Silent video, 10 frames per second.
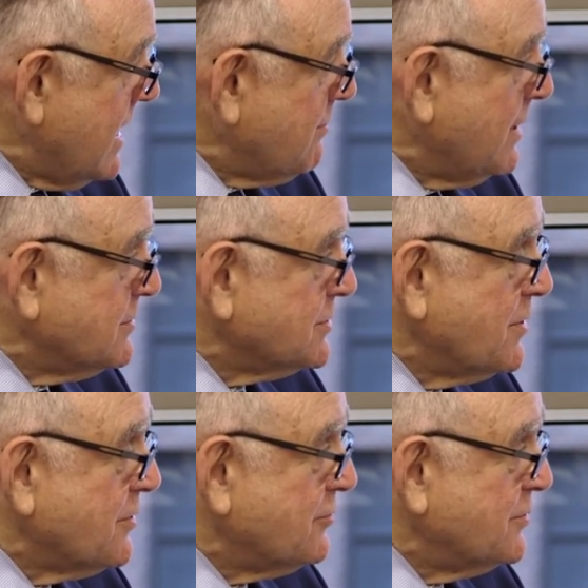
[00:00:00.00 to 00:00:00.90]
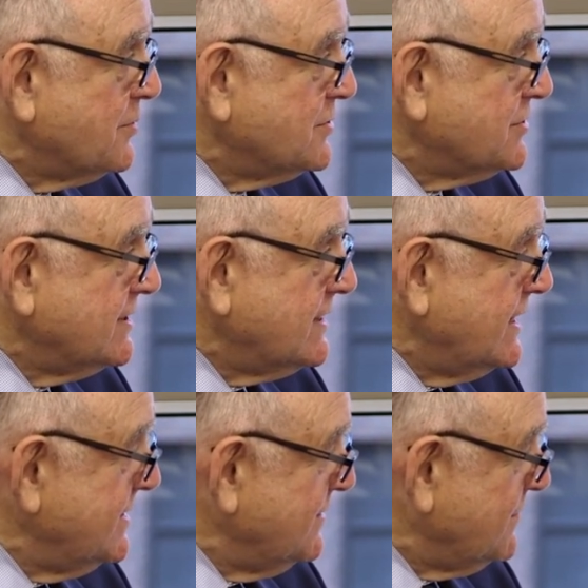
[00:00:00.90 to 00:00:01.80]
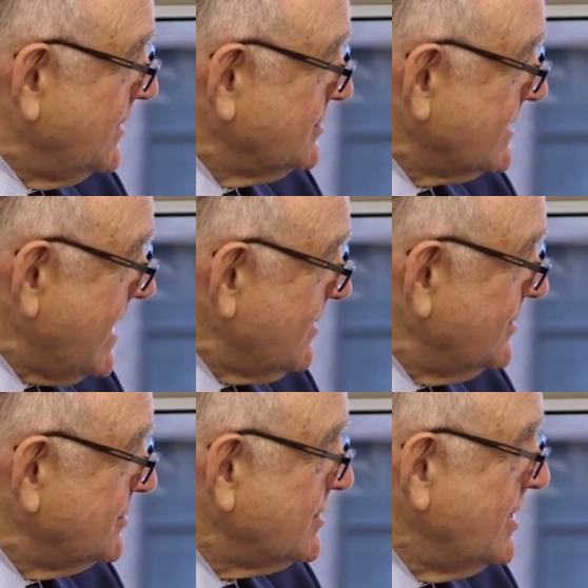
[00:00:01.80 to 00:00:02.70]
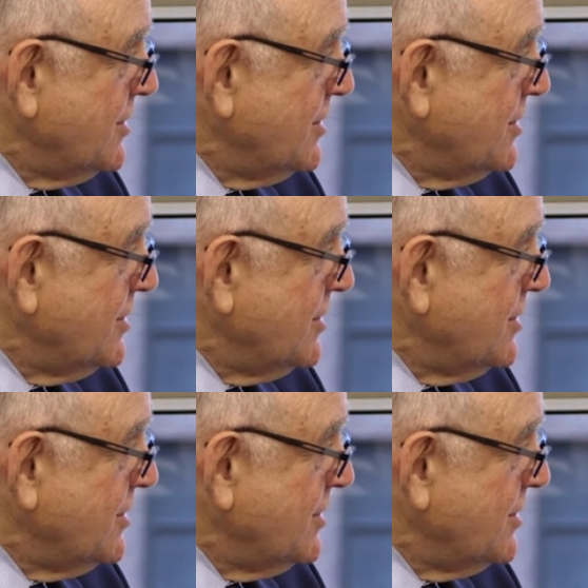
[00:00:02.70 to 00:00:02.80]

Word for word: trauma I was going through was the dean of Hunter College